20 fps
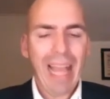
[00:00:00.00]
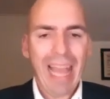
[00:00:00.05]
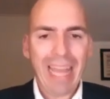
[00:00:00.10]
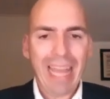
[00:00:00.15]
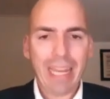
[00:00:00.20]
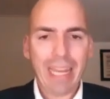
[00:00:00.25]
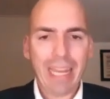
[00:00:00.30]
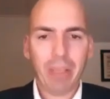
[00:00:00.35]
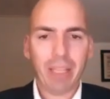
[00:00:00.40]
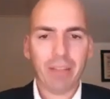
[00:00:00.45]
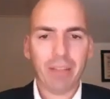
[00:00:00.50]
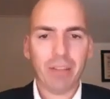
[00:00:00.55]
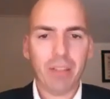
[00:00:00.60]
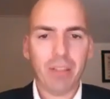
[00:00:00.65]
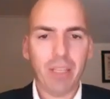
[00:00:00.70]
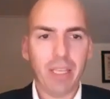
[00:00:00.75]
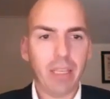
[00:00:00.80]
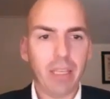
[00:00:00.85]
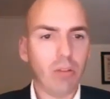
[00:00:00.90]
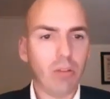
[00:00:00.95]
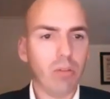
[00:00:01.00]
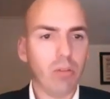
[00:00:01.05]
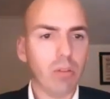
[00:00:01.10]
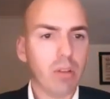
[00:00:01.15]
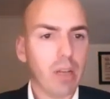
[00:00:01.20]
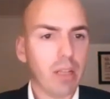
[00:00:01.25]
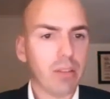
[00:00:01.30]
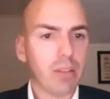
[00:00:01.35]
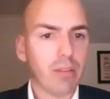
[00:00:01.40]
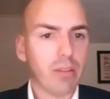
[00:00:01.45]
And then we can see all
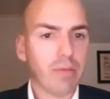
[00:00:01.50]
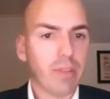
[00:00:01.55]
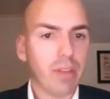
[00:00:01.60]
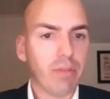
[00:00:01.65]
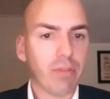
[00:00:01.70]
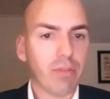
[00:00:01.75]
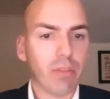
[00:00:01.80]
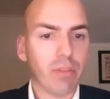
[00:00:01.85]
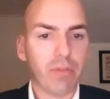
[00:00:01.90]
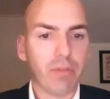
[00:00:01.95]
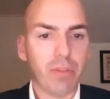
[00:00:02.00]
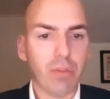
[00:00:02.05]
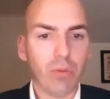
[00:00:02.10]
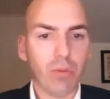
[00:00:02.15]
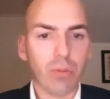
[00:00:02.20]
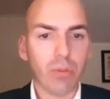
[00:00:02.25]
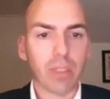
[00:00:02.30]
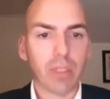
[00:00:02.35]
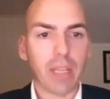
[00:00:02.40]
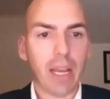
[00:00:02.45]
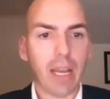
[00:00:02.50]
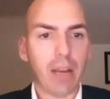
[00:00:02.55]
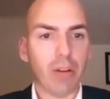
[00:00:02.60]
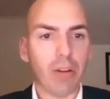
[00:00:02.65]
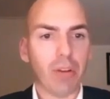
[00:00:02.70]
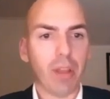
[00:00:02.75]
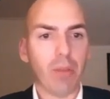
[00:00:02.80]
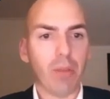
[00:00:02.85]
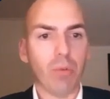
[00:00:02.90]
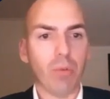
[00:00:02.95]
kinds of different fuels and how
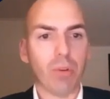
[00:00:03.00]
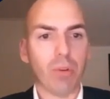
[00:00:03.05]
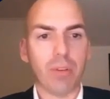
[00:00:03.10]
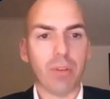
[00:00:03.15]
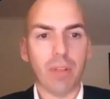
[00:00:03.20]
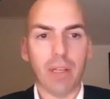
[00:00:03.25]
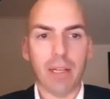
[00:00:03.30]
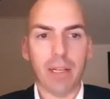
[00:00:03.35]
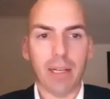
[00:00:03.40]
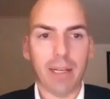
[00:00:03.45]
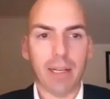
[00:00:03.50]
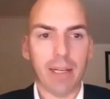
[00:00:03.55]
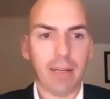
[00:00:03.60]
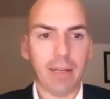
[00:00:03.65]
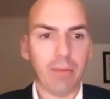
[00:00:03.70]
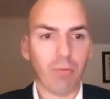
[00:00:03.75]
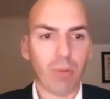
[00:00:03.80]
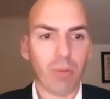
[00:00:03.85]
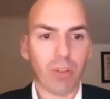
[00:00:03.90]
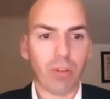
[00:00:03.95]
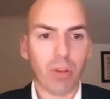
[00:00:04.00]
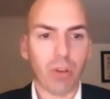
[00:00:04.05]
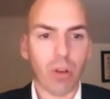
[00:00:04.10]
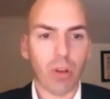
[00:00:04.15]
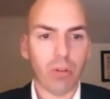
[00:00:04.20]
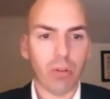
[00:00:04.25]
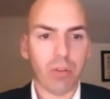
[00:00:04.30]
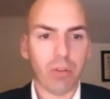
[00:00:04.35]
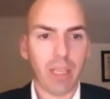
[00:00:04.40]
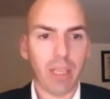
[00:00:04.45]
they would
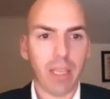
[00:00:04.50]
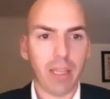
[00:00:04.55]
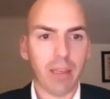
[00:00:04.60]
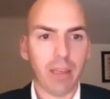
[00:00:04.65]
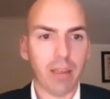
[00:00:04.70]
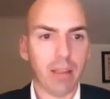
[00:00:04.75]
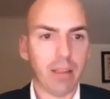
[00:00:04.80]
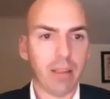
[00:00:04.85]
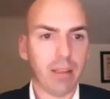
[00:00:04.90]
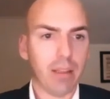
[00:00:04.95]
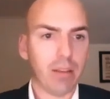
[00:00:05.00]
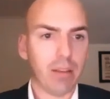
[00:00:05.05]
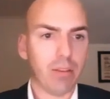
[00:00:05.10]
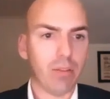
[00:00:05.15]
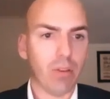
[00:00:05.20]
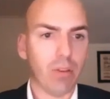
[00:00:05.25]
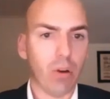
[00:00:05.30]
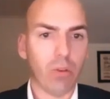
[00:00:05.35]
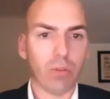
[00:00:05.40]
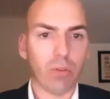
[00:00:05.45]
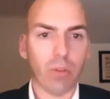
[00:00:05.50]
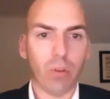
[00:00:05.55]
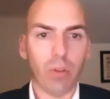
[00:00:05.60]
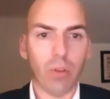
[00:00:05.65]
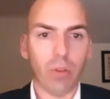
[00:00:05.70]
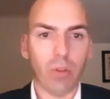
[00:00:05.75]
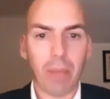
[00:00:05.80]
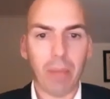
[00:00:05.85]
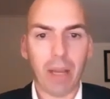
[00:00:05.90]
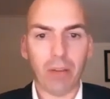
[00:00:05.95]
result in the total
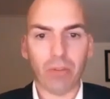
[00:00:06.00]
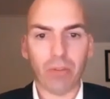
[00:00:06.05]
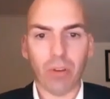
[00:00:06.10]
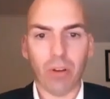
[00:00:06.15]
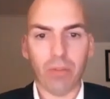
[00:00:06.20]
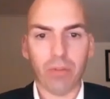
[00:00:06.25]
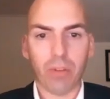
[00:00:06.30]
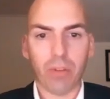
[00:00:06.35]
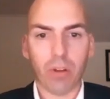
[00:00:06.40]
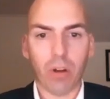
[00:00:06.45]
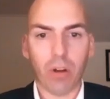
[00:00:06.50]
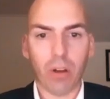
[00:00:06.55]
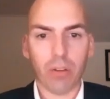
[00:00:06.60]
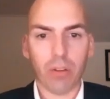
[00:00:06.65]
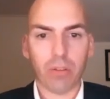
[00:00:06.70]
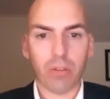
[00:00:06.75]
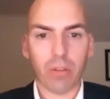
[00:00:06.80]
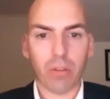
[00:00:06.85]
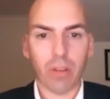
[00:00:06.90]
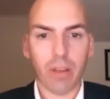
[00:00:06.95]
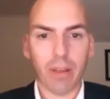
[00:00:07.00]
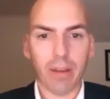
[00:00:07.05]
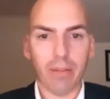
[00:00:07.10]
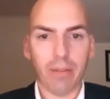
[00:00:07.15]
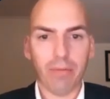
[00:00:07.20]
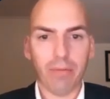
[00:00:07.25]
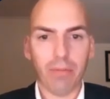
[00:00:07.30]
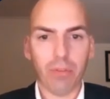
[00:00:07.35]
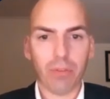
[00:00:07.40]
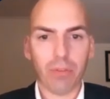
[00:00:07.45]
amount of cost.
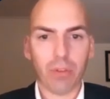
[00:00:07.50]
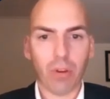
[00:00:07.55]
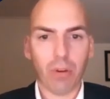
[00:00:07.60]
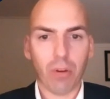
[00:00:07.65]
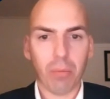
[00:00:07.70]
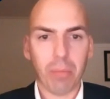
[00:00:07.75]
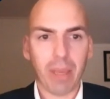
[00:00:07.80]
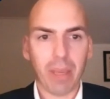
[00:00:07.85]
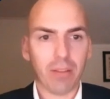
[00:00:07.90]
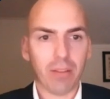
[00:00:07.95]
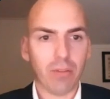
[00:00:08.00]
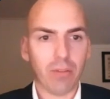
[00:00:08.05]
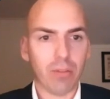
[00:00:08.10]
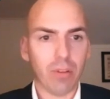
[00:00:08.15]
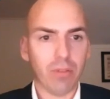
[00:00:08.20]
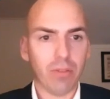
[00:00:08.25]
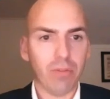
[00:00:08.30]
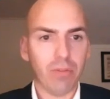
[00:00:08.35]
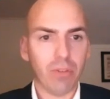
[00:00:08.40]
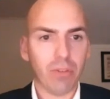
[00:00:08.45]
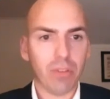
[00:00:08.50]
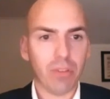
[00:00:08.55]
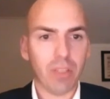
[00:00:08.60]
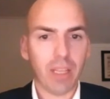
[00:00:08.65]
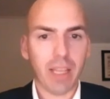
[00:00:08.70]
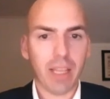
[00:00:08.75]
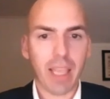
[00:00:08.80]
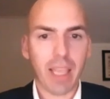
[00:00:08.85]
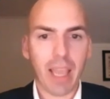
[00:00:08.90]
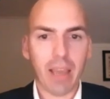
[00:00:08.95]
First going back to the first
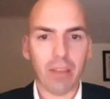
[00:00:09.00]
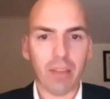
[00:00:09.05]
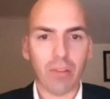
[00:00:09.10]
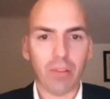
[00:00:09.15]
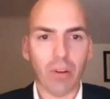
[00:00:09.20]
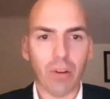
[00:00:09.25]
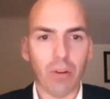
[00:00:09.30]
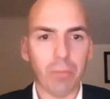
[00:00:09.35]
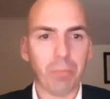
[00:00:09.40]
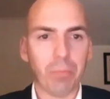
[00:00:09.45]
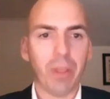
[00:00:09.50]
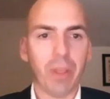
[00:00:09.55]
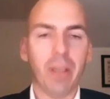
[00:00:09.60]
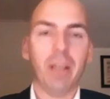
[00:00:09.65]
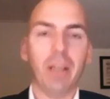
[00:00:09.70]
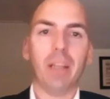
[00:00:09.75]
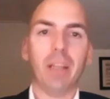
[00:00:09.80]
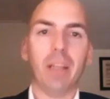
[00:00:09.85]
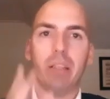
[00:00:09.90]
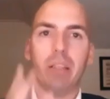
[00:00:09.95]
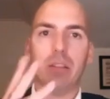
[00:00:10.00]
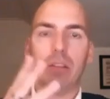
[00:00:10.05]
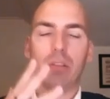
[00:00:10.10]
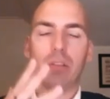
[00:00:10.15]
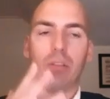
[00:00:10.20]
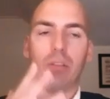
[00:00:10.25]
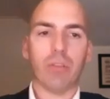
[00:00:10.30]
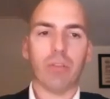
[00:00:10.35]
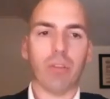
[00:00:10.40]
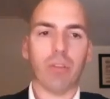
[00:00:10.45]
year, yeah, so this is
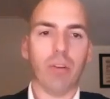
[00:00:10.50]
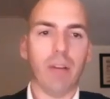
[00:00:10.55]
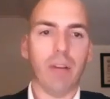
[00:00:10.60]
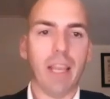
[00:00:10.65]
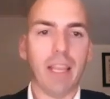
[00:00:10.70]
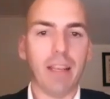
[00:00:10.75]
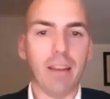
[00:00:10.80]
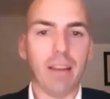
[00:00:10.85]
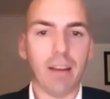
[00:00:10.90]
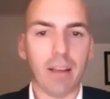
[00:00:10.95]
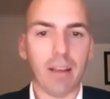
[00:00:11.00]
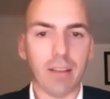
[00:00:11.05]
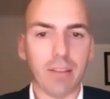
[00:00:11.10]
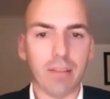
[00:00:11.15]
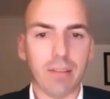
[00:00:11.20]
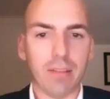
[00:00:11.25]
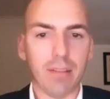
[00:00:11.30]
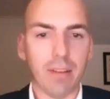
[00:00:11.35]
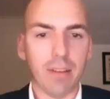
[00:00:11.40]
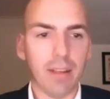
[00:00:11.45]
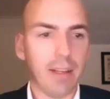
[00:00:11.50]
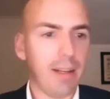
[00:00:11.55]
also a nice